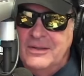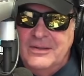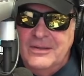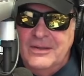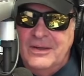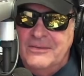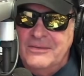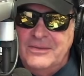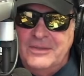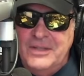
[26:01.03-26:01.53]

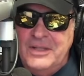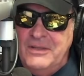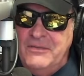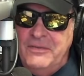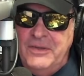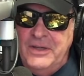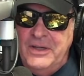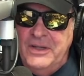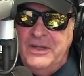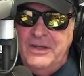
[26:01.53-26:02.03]
a
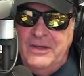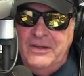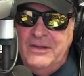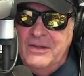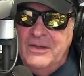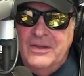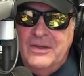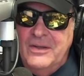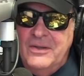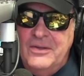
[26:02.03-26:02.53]
TV,
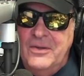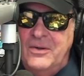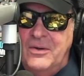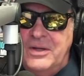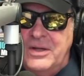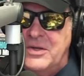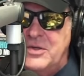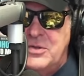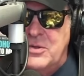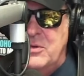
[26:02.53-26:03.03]
you don't
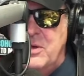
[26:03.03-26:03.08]
get your